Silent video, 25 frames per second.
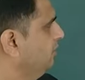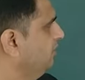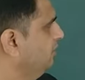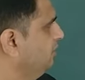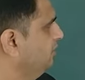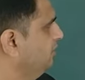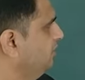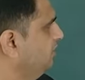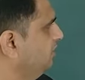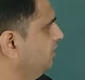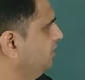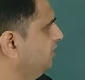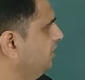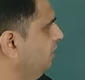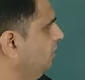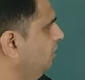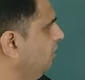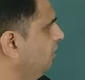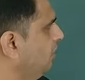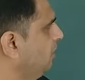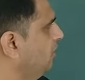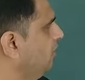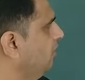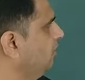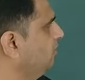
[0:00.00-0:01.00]
This
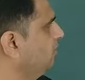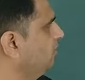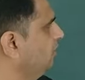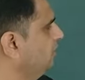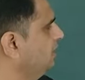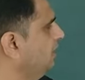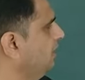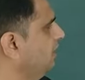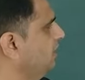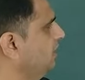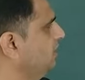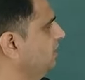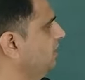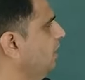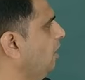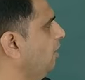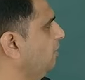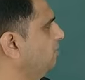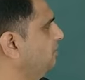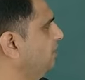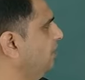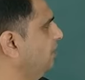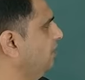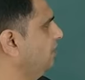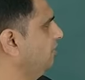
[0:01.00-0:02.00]
0 denotes that the
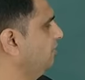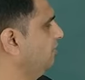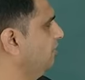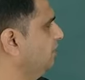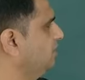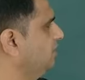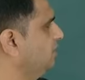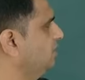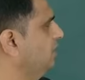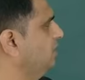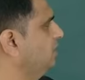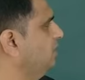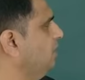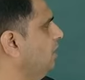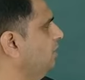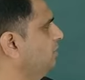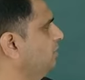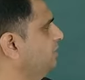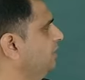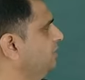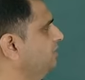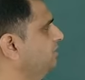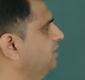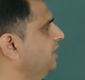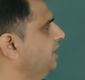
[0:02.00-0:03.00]
object first and the
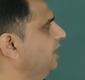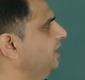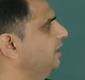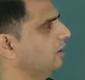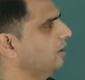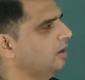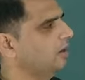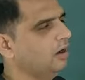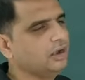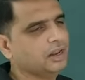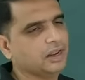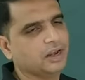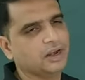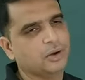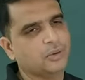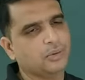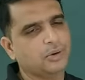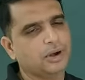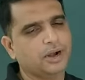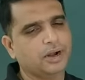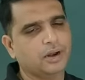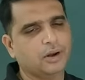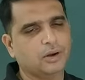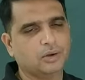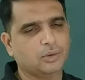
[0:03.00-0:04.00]
object second are not
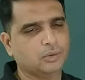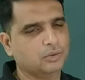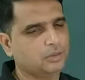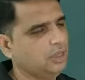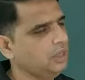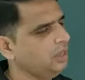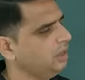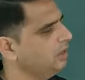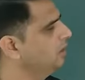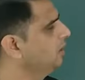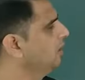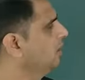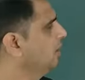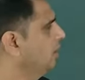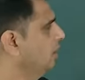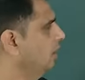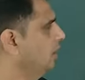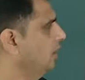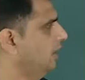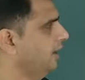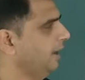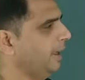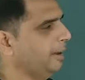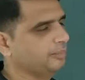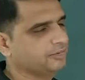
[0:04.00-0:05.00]
included onto the
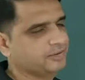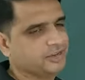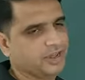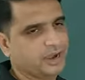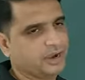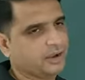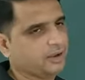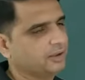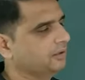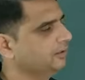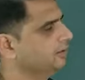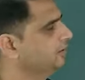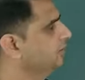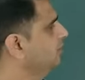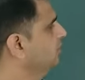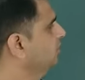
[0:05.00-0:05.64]
knapsack.